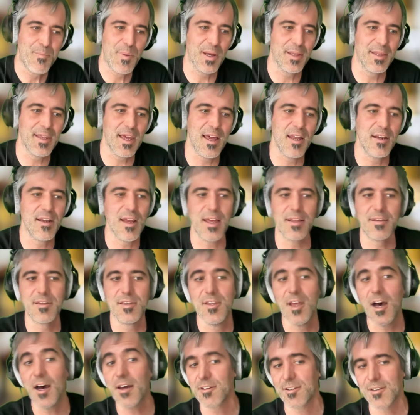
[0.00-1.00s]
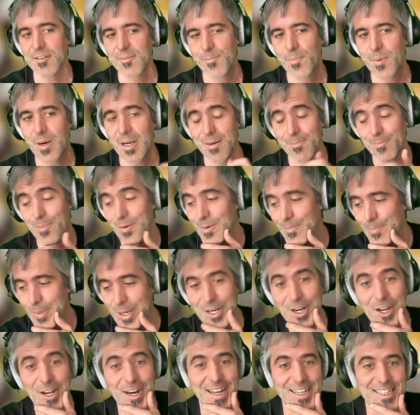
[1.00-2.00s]
but then it not but
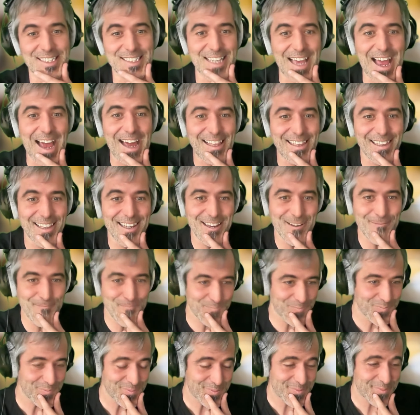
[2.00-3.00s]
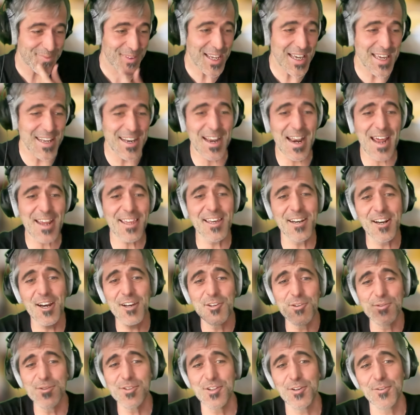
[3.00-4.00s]
but not exactly. And then I cannot
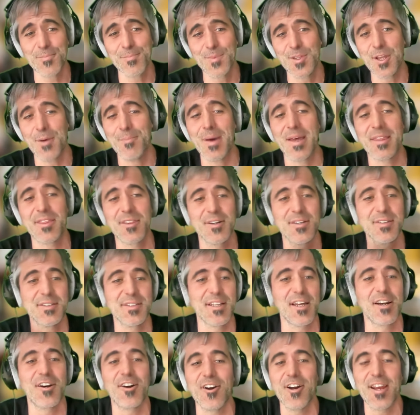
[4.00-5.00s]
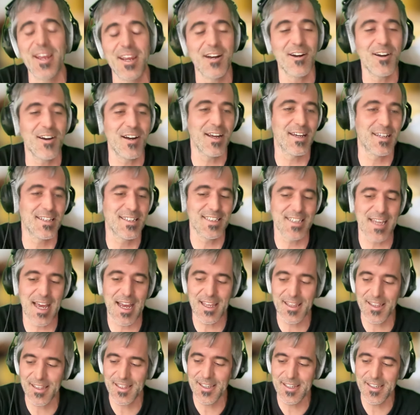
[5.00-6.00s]
use the, the methods that are here
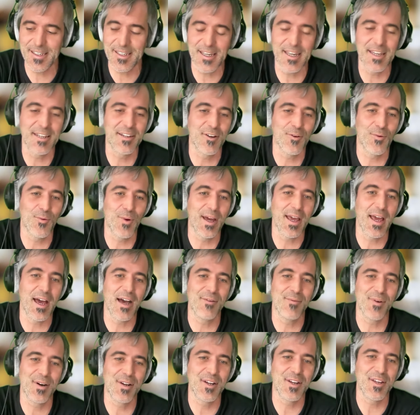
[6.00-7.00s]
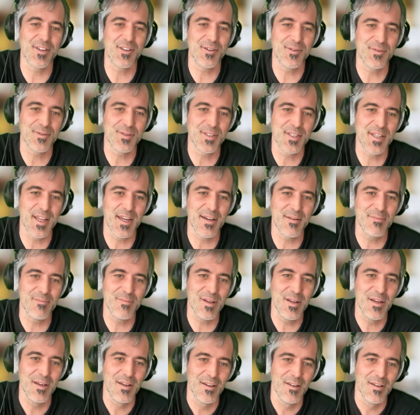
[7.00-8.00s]
exactly in the way I want to use
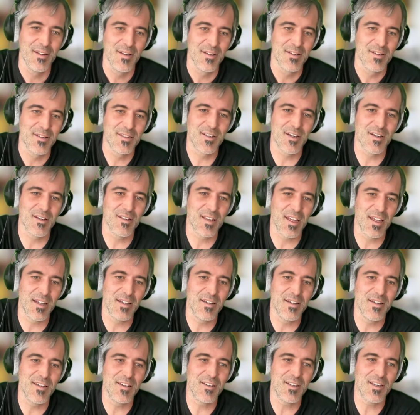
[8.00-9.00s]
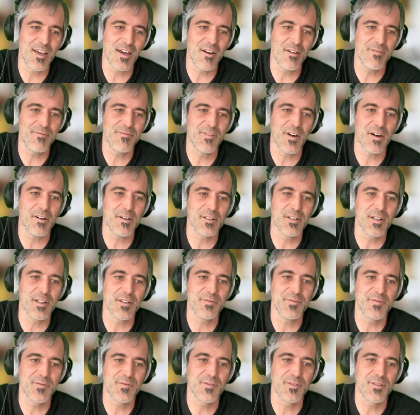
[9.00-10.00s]
them. So then you kind of fall
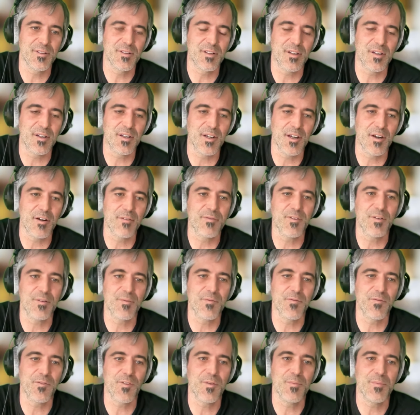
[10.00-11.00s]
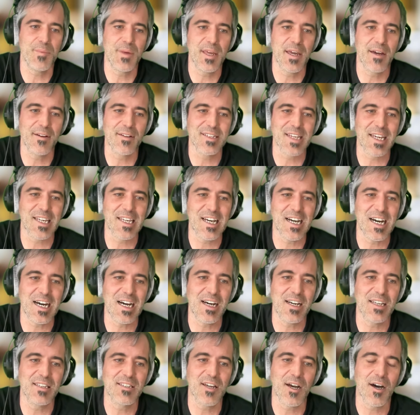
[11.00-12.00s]
off or you know for for me i was like
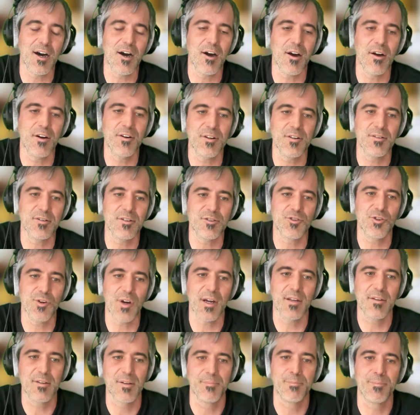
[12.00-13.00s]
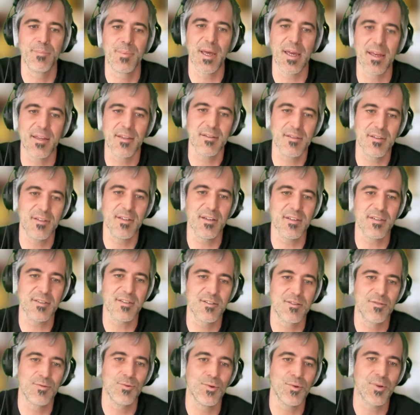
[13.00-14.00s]
ah it's harder to try to bend this
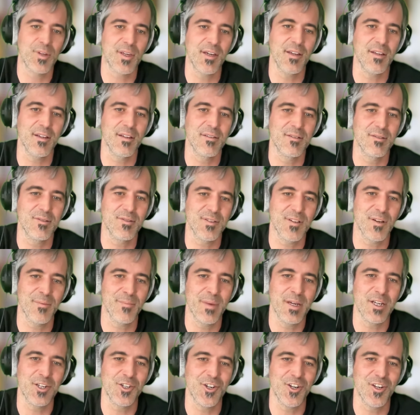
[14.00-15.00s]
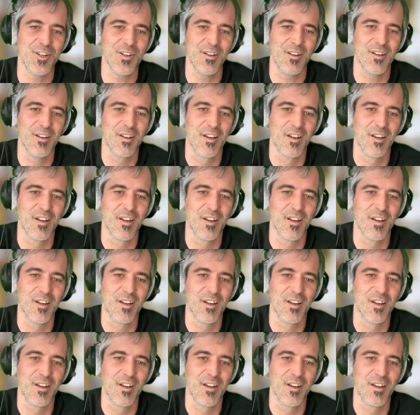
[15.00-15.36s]
toolkit into submission